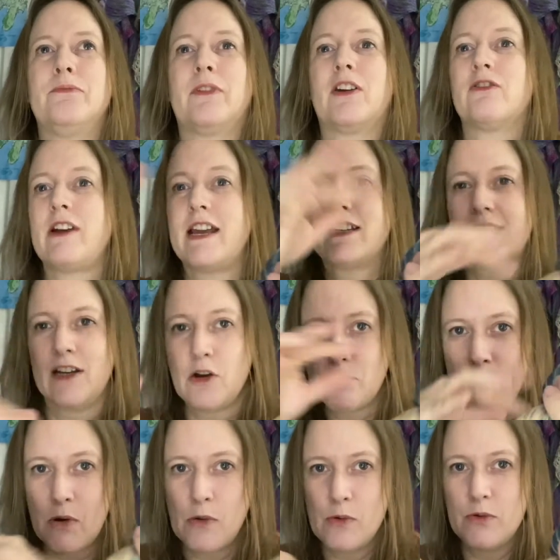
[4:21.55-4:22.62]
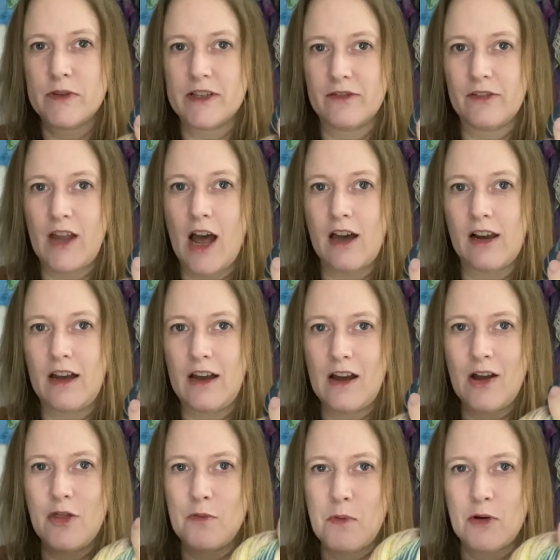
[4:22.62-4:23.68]
created little pools of colour
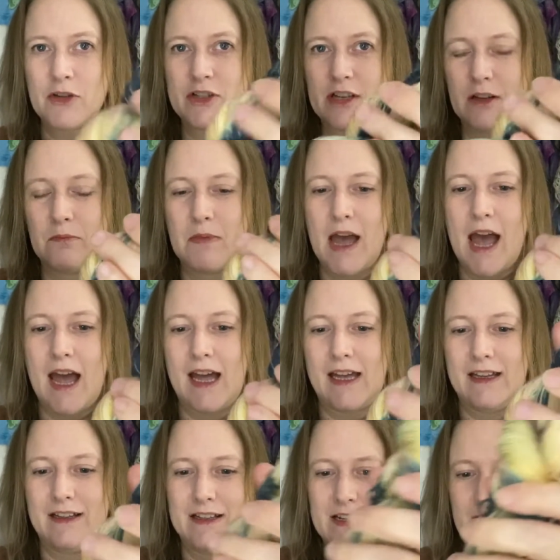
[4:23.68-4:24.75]
at the bottom, and